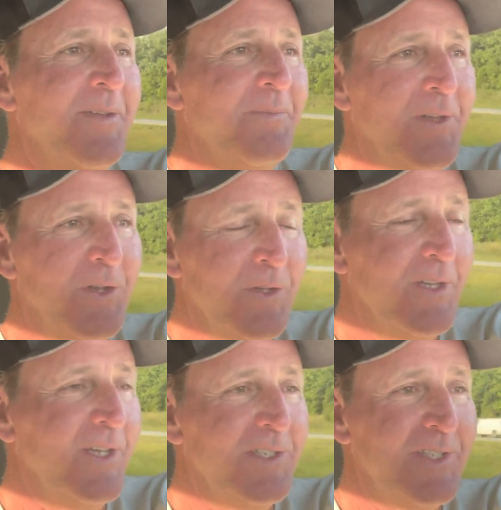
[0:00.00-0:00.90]
You know,
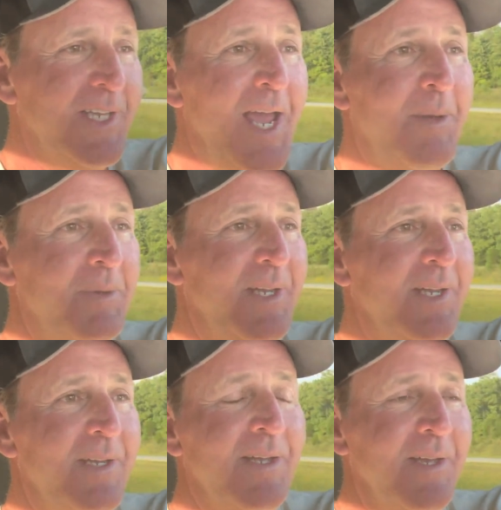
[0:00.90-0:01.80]
let's see how
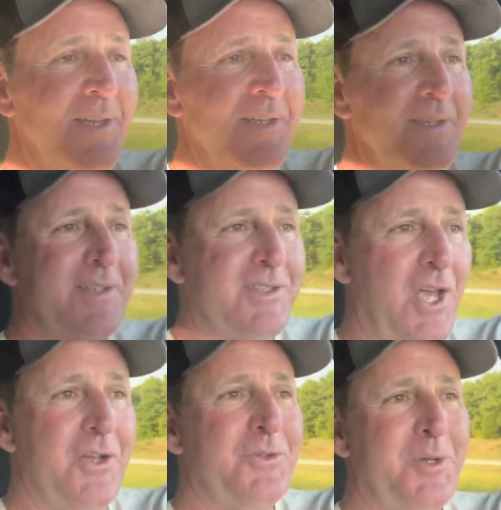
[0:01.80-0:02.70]
many
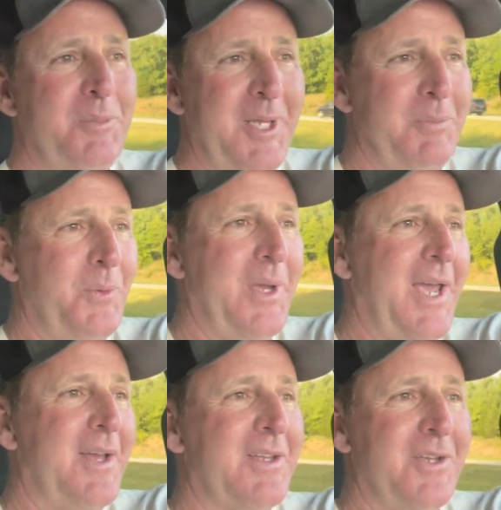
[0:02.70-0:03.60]
country people we
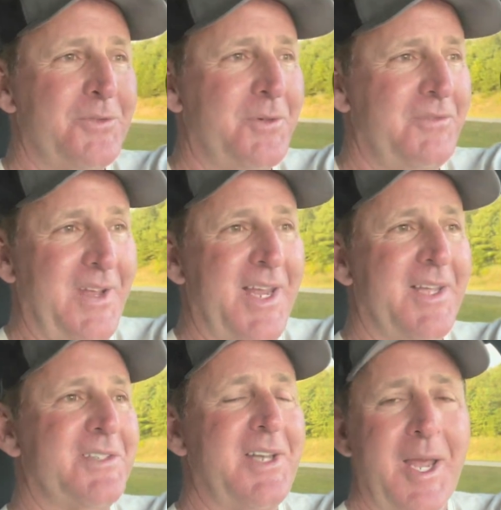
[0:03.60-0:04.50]
have, country
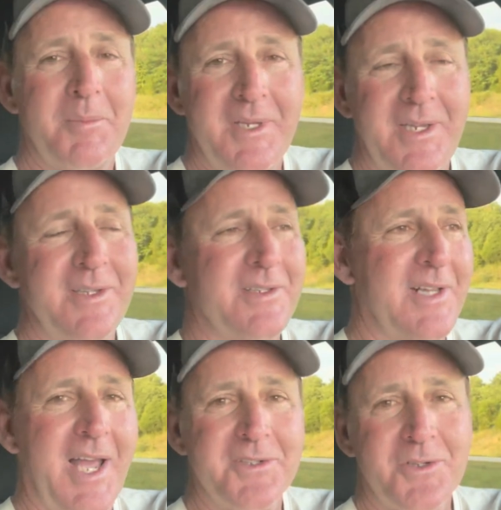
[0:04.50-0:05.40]
fans, and how many
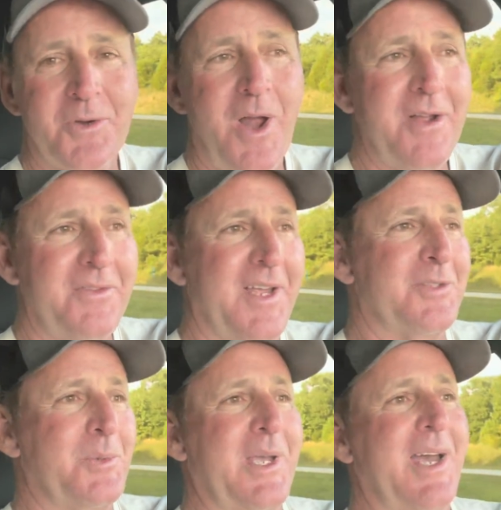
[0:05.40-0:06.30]
classic rock
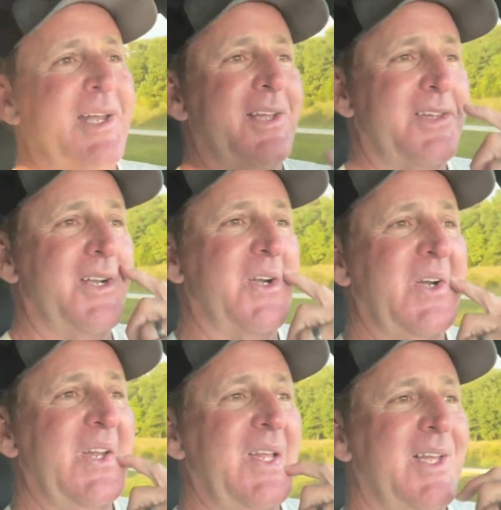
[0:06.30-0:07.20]
fans we got out there.
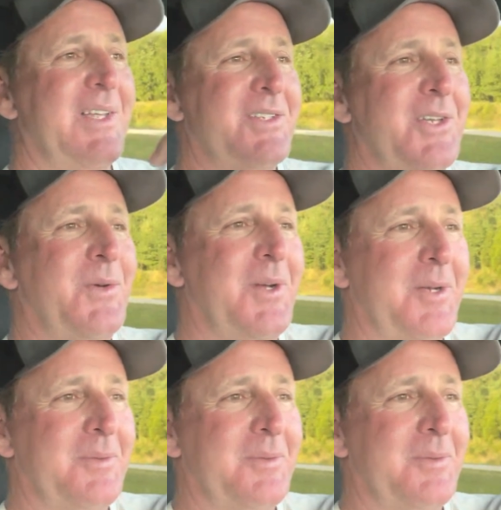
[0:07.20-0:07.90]
So,